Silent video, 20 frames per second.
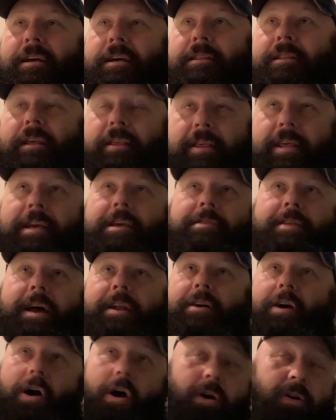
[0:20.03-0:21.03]
The thing that
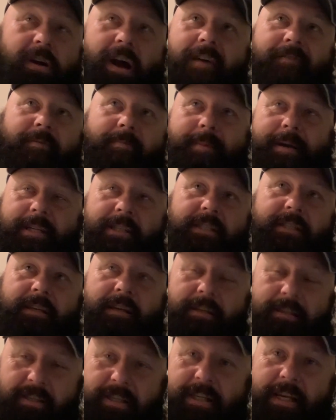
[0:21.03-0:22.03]
all governments
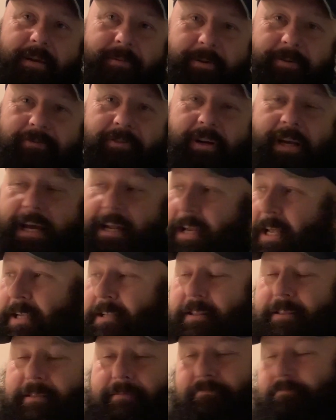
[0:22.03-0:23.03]
seem to forget, like
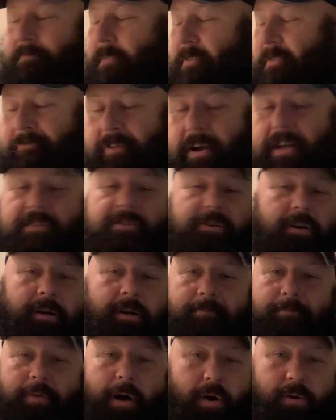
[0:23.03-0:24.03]
the feds are
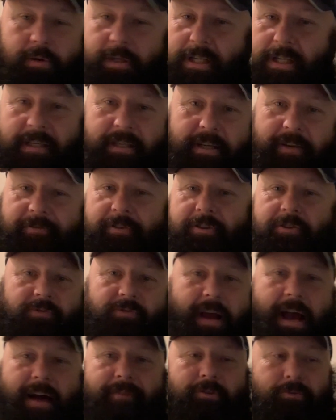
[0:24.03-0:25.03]
imposing different
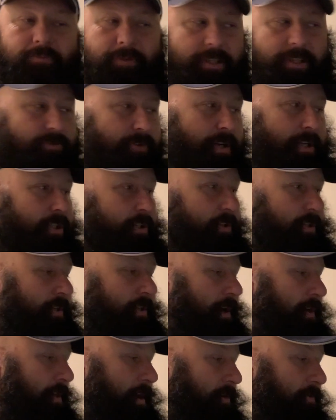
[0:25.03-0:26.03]
travel restrictions
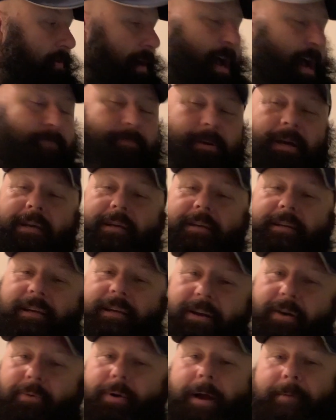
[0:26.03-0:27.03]
and all that crap. You
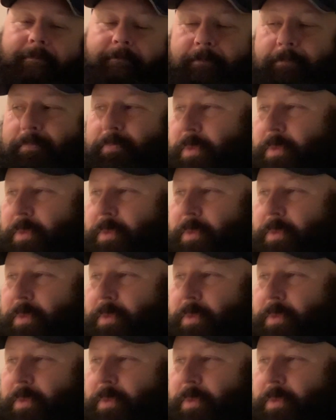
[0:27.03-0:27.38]
know what?